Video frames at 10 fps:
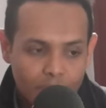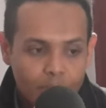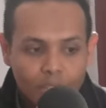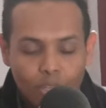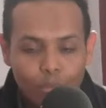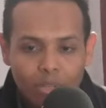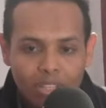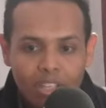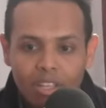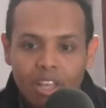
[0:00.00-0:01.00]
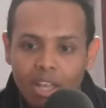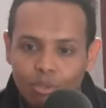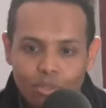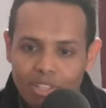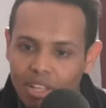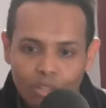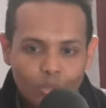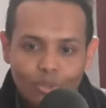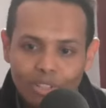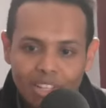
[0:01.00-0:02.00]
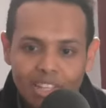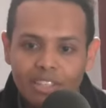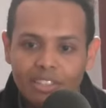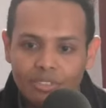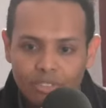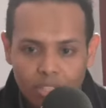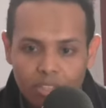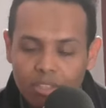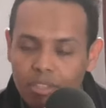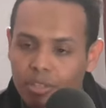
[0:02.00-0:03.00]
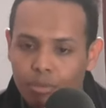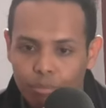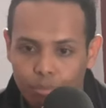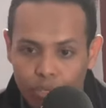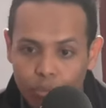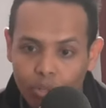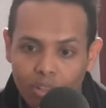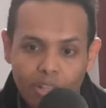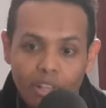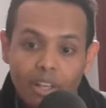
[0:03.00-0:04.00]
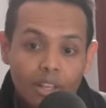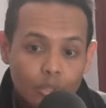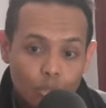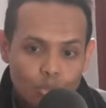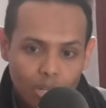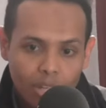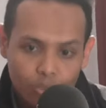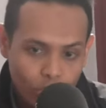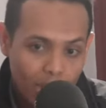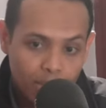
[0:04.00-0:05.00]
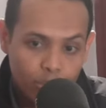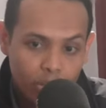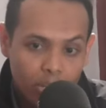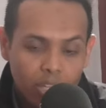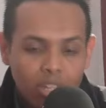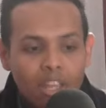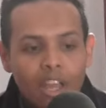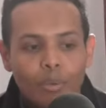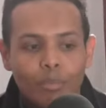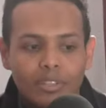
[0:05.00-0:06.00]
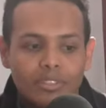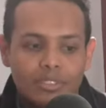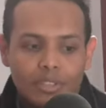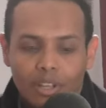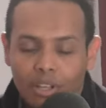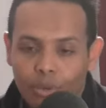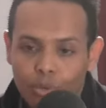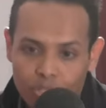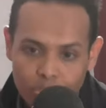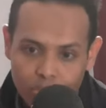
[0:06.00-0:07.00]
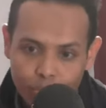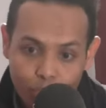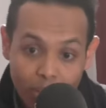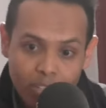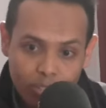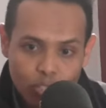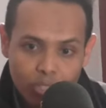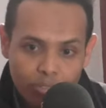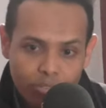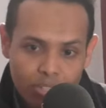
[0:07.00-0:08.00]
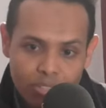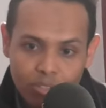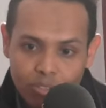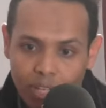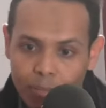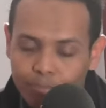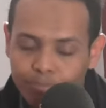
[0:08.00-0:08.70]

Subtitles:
company, it was like only 10 people usually annually. But with my initiative at that time,